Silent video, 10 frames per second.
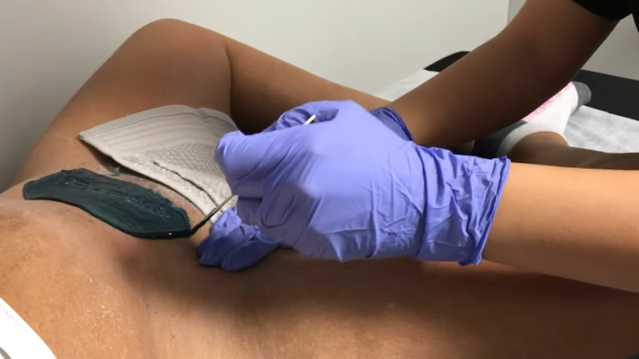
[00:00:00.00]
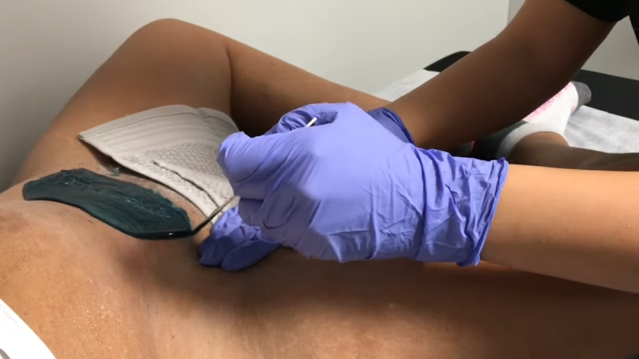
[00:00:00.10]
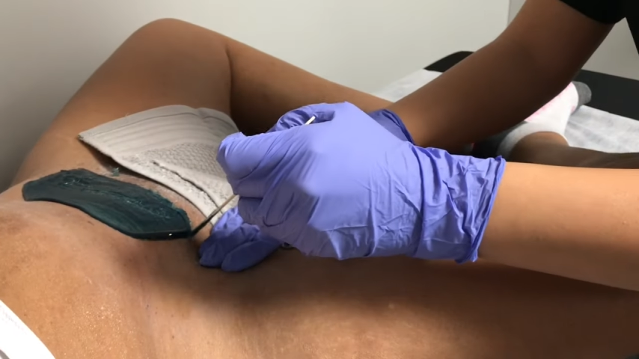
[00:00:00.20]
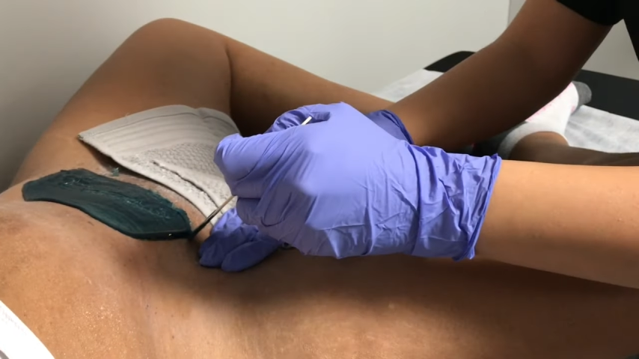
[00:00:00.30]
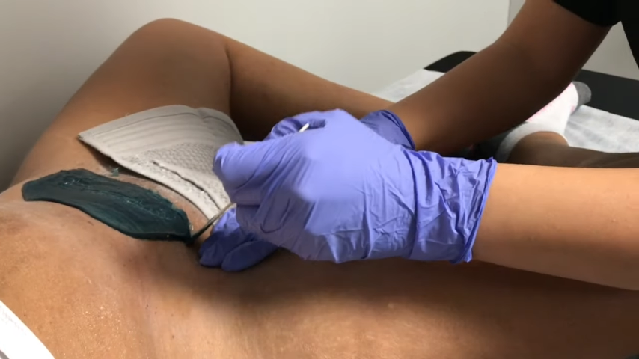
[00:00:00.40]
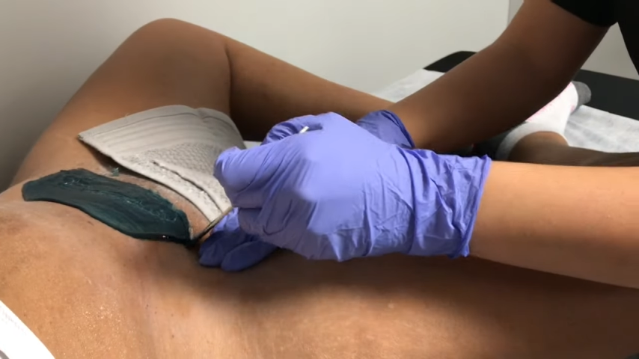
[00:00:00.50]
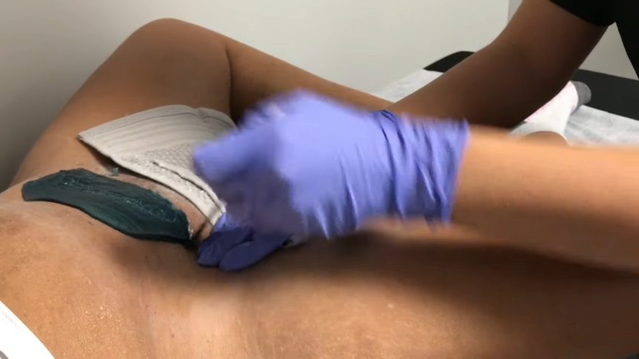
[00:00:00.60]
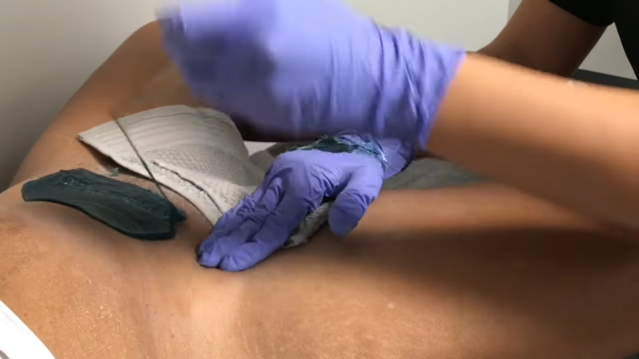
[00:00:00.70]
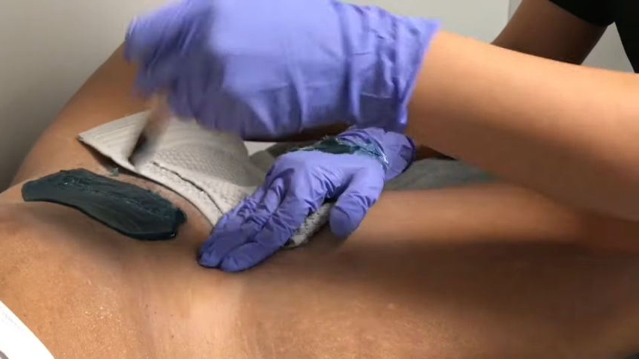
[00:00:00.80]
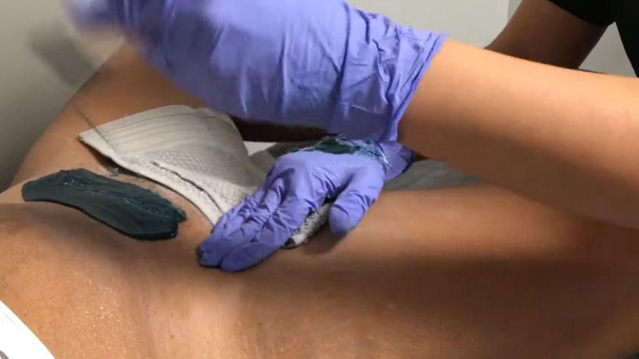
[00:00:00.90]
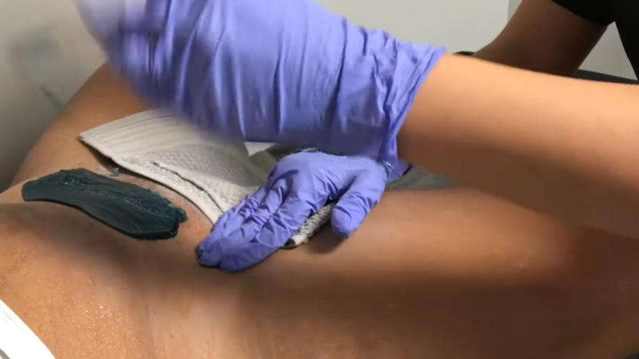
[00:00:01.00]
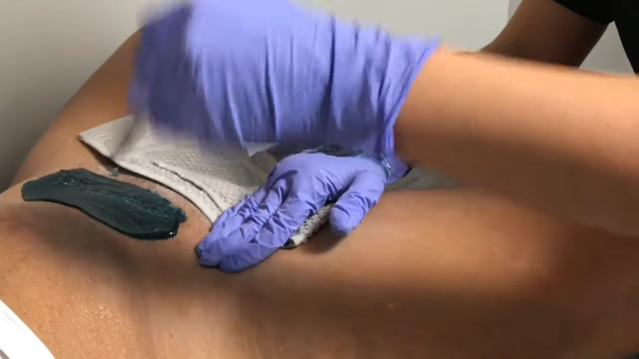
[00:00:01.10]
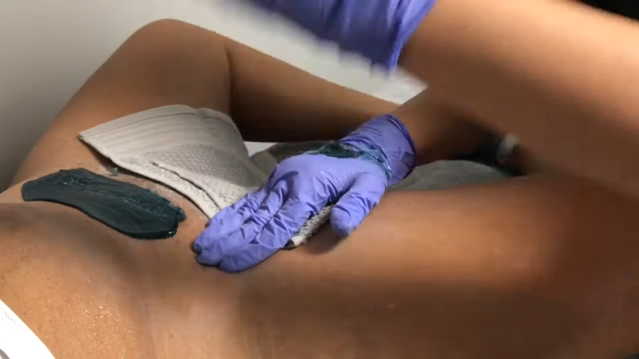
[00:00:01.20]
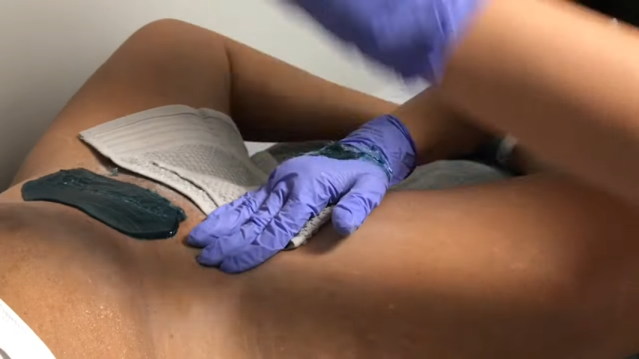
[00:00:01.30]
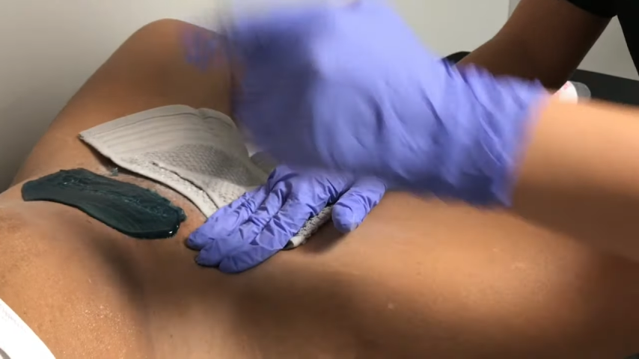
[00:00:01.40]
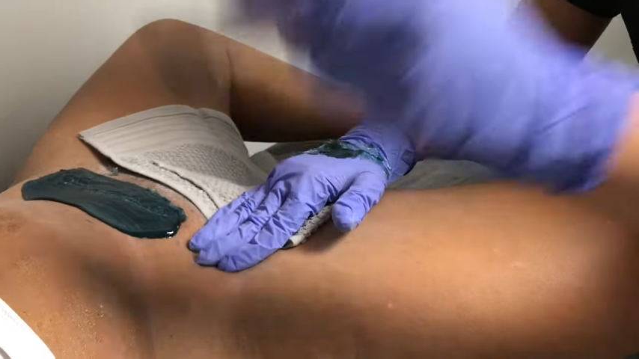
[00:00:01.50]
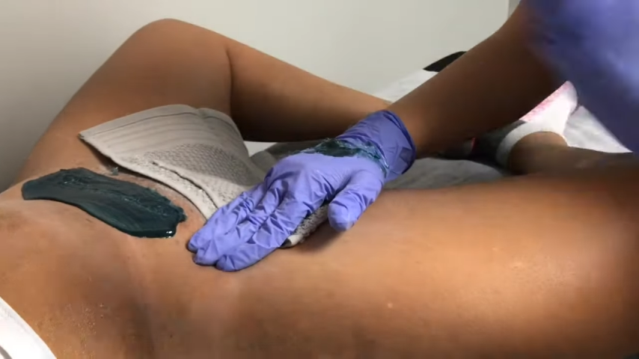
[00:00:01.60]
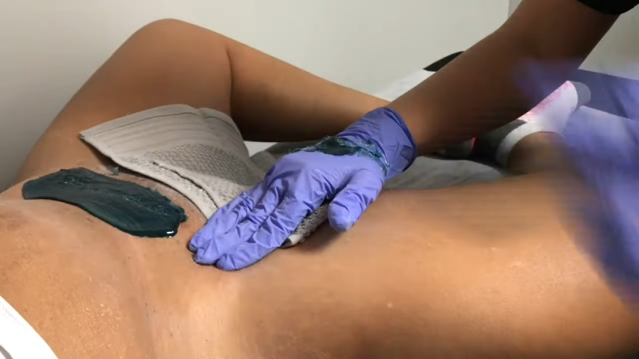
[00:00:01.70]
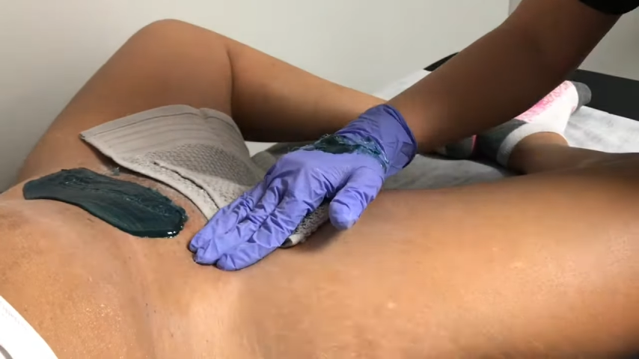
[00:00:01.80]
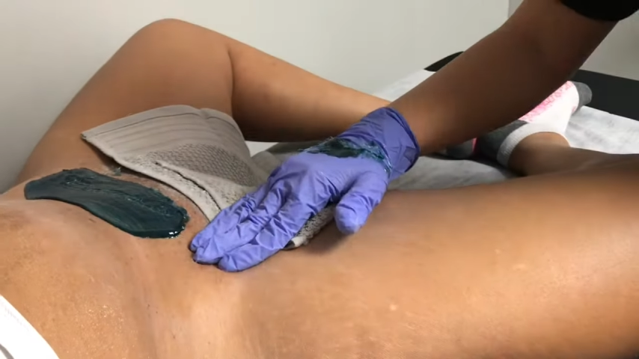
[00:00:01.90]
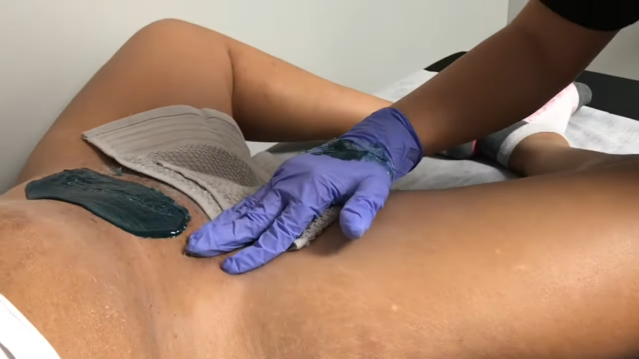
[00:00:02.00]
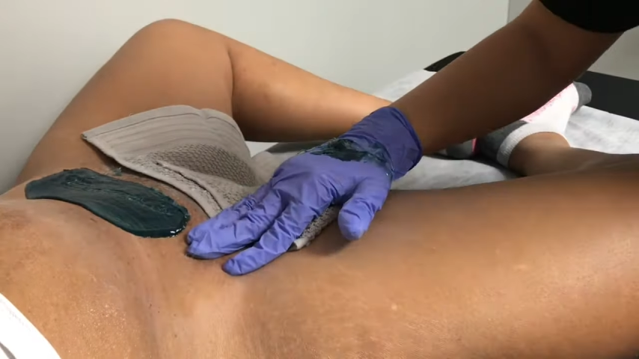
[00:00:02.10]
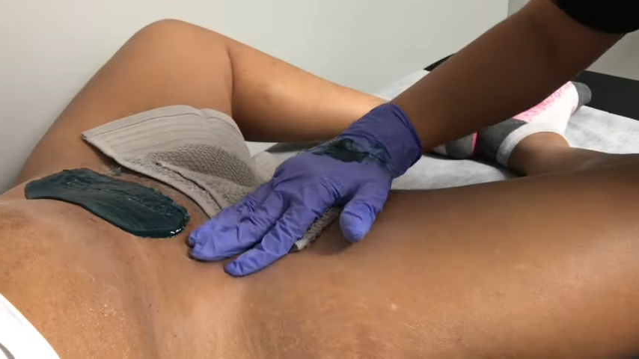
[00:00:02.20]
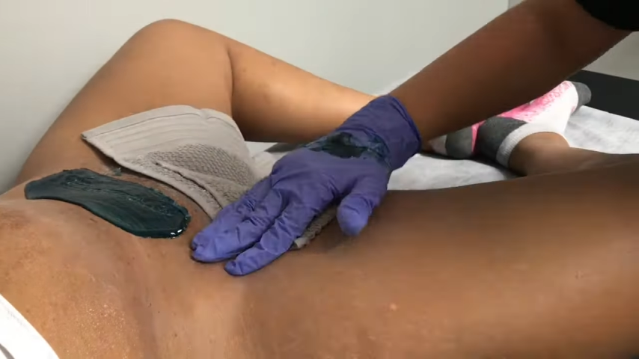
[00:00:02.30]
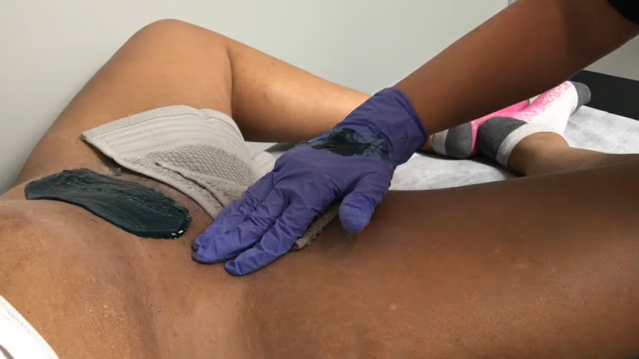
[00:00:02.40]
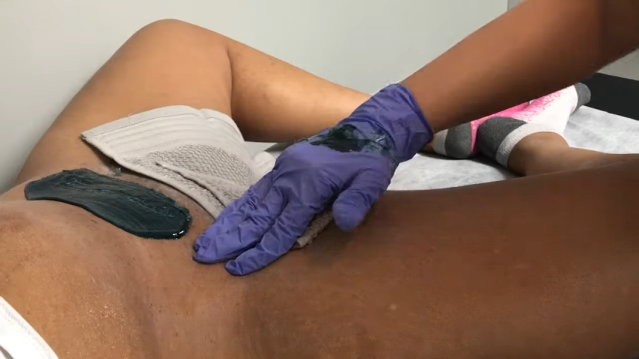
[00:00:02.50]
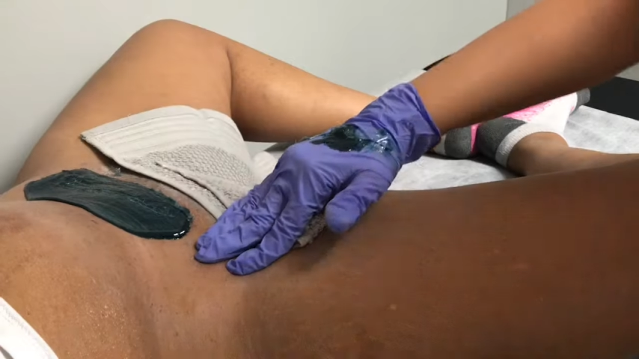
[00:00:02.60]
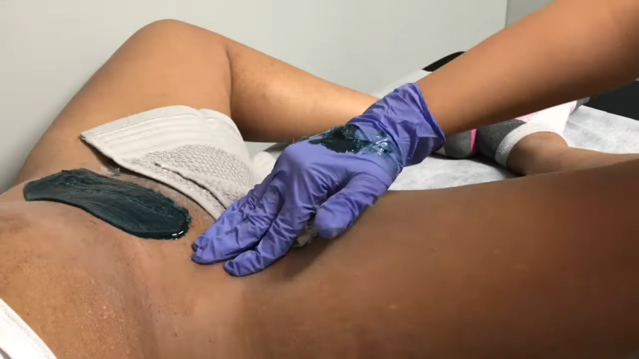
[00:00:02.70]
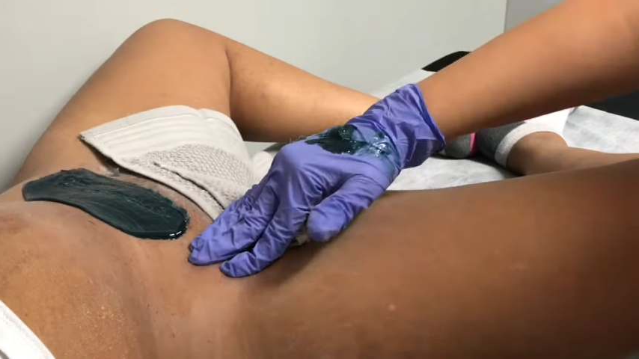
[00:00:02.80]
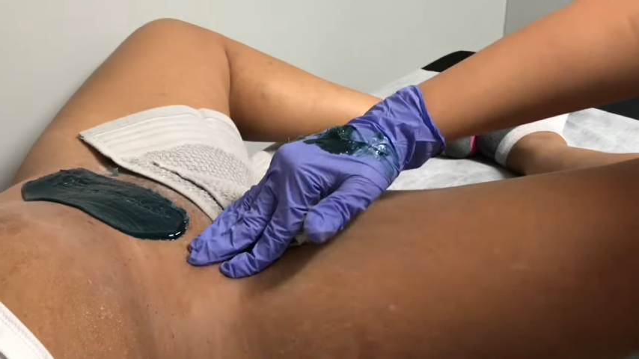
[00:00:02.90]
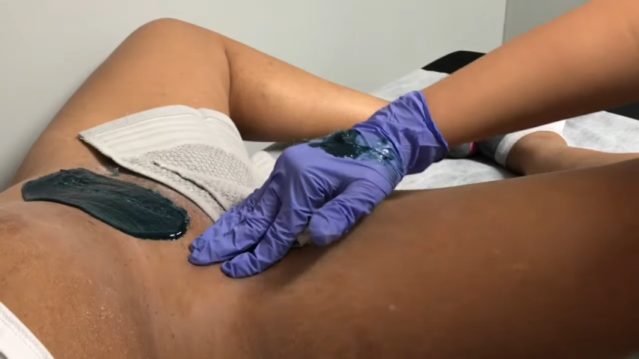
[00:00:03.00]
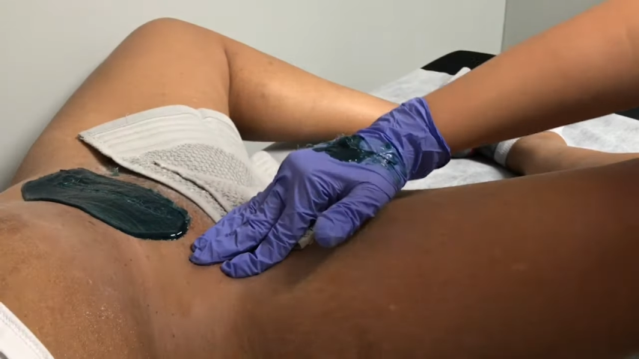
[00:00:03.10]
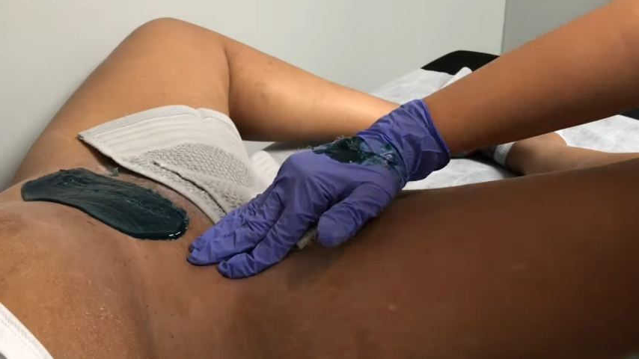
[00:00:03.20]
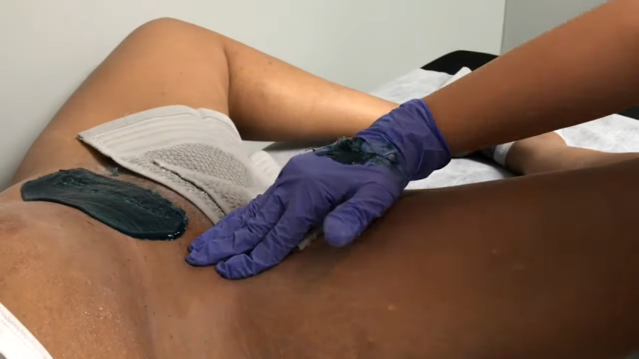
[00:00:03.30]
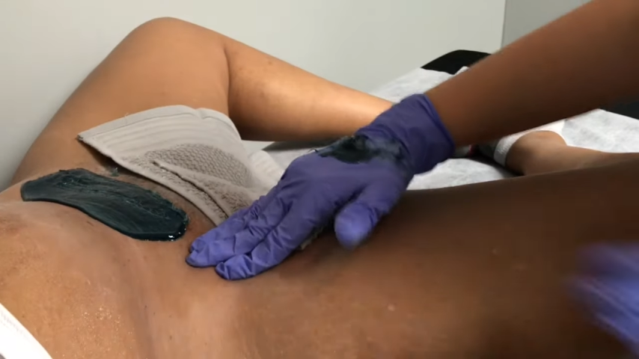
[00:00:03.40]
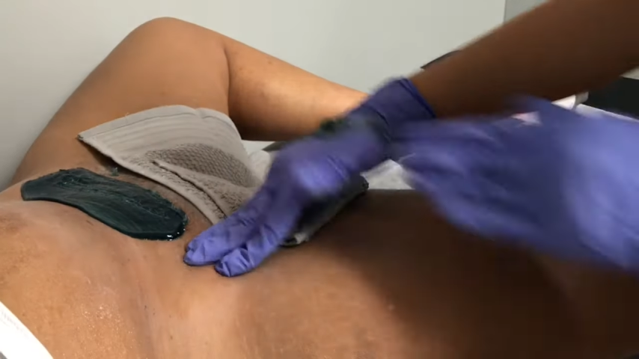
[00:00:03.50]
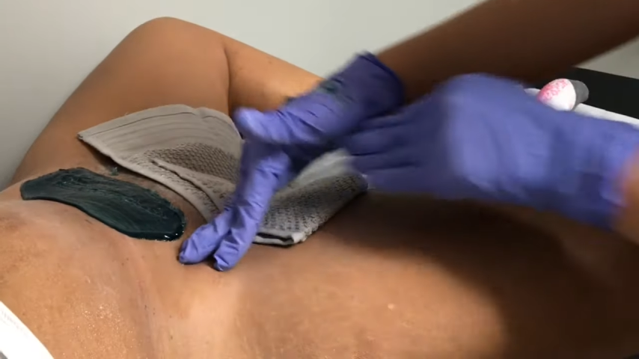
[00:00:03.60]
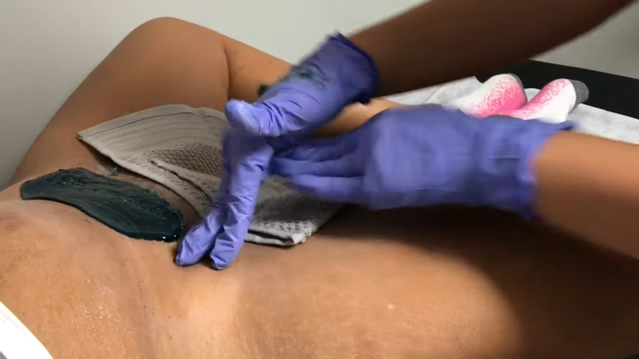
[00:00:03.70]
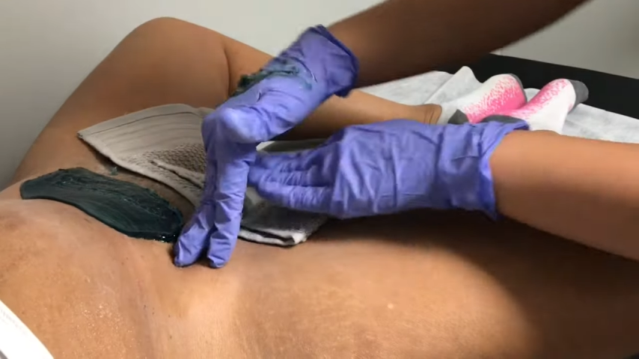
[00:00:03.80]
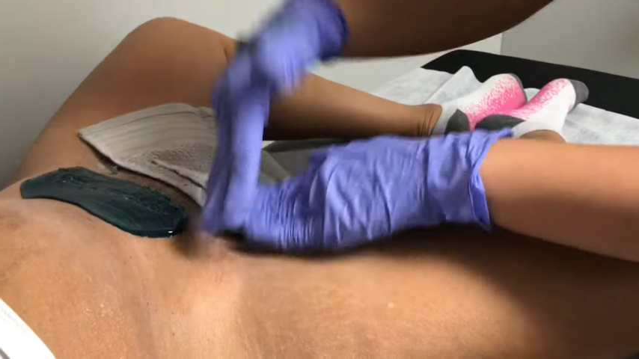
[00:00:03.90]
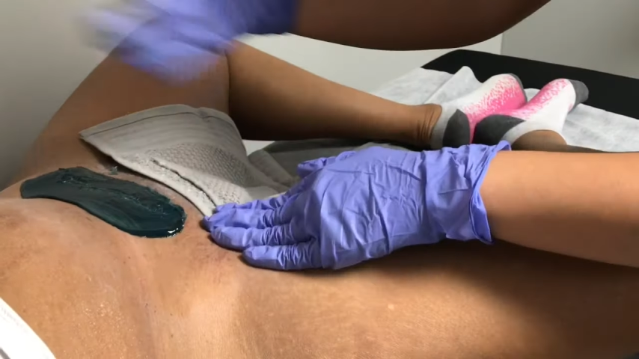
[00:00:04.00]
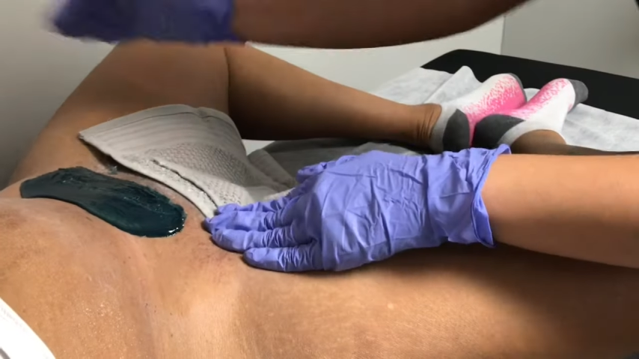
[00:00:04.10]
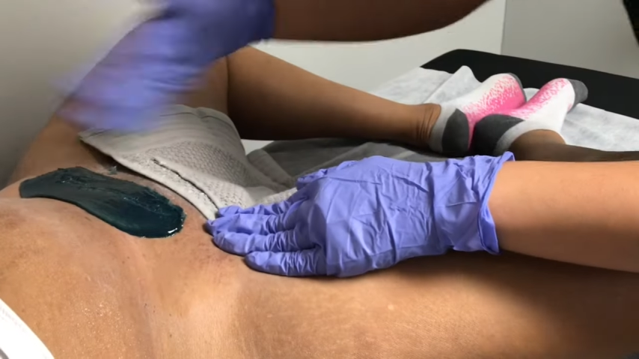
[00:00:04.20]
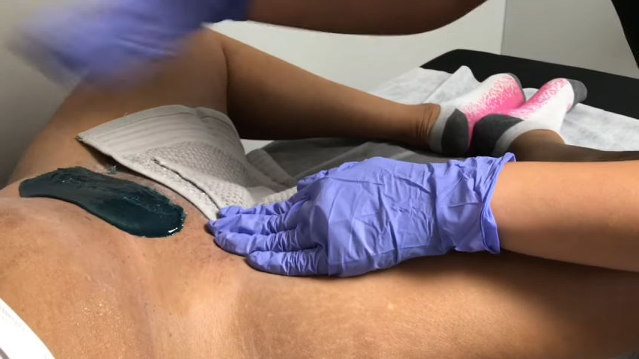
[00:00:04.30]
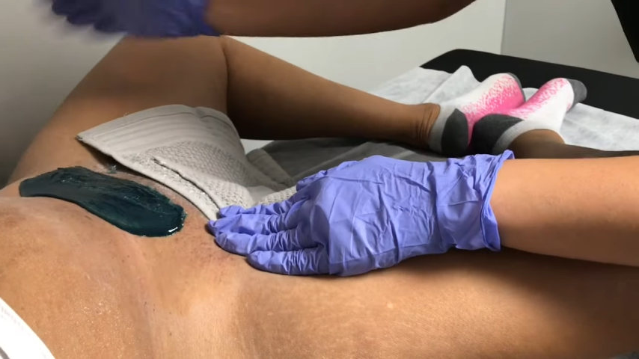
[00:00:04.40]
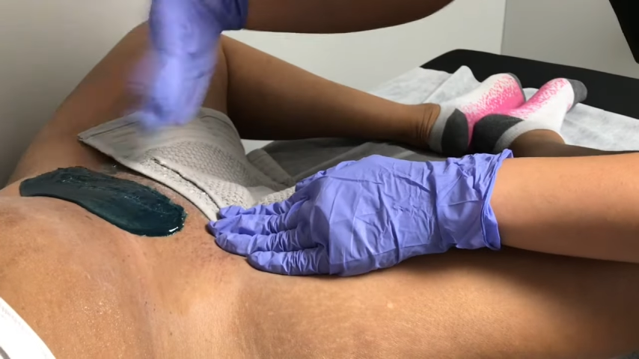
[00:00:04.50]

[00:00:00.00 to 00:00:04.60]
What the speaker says: (no speaker visible)